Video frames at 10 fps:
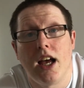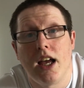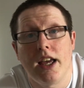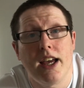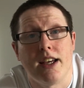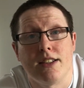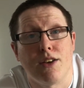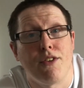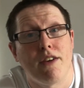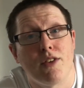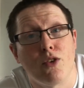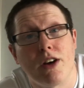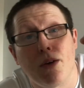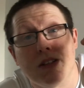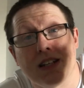Yeah, so if you haven't already,
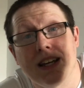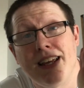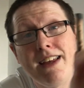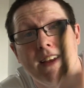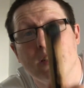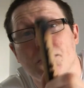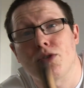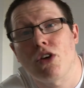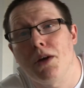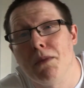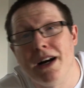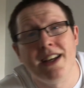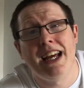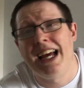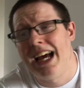once again, hit that subscribe button,
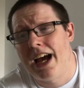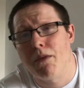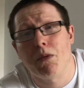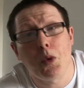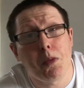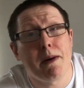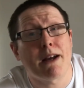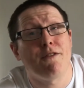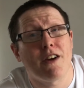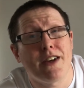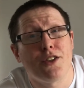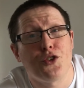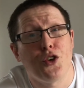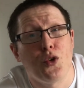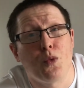and we will be back very
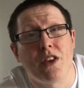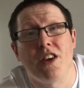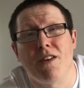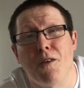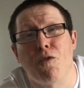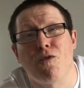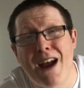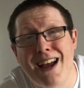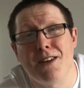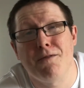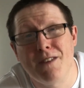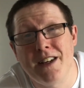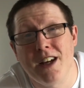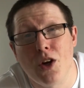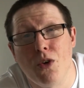soon with another random
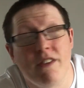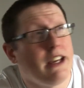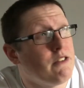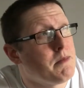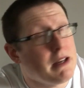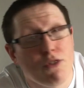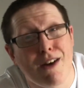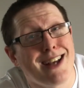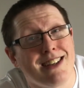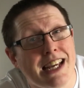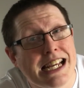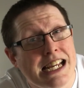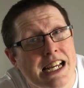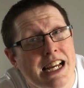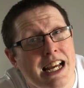video of either me ranting
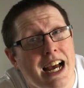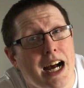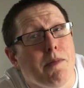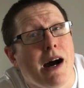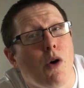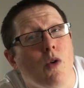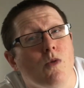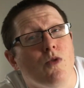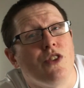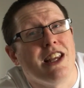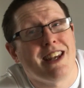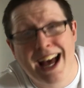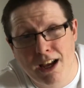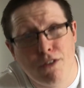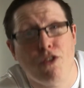about the
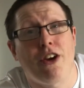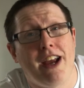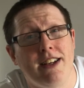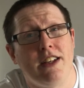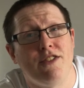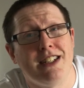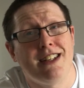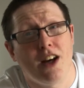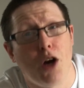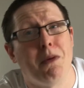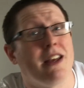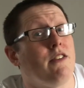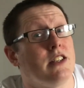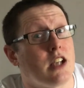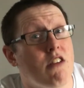lack of creativity that I believe
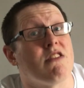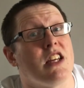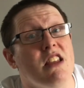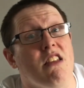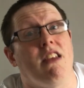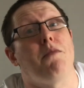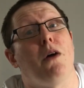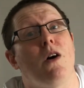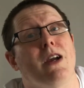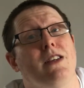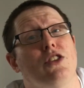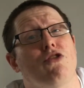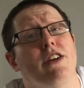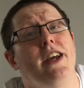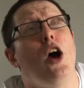is currently in the theme park industry,